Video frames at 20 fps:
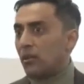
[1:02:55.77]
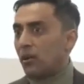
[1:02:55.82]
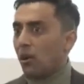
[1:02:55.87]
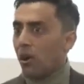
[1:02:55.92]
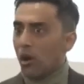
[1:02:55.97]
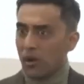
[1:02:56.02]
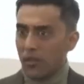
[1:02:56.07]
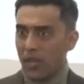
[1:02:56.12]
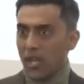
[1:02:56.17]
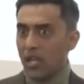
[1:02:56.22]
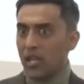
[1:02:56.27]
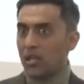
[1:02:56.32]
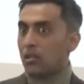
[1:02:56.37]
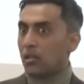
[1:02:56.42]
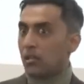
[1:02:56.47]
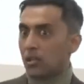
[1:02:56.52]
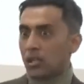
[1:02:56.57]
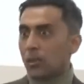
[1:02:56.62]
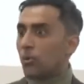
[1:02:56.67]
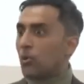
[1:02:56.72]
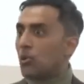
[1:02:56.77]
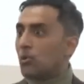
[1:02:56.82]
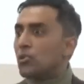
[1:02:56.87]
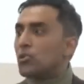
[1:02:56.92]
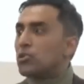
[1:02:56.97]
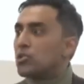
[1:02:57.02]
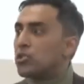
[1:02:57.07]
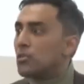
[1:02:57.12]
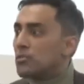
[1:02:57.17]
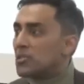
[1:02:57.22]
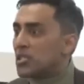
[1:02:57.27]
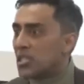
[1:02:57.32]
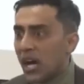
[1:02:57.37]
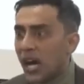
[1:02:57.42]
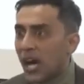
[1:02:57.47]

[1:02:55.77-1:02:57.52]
Are they liberal Muslims in